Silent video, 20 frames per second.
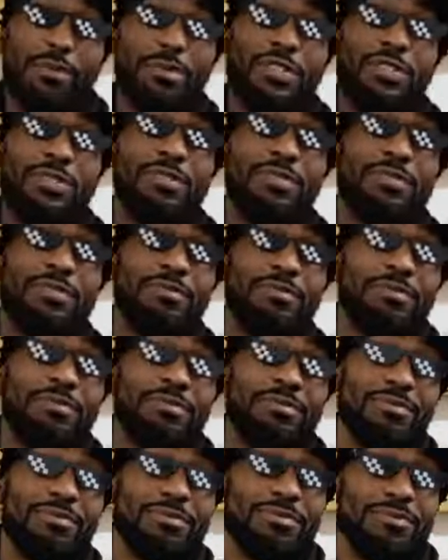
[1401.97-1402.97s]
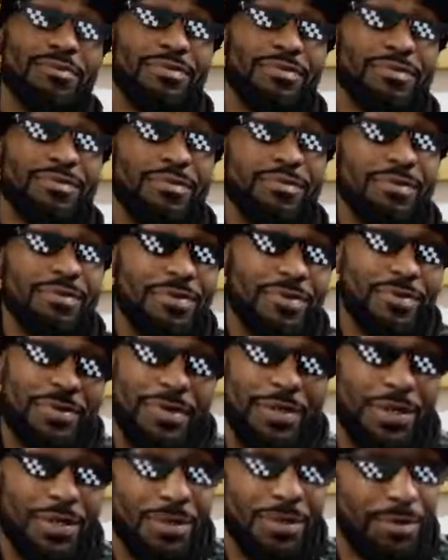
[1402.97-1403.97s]
looked on them. At least, I
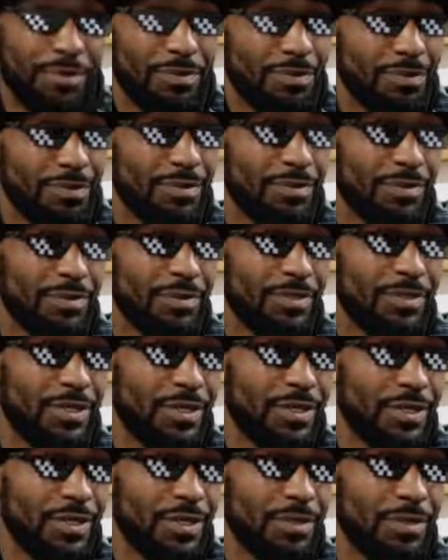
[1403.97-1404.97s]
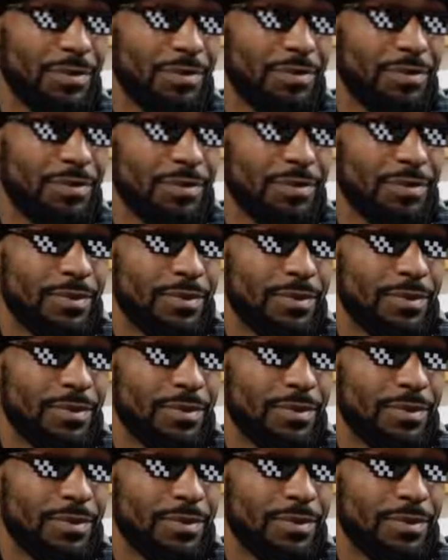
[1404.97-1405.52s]
mean, I don't know how right these are,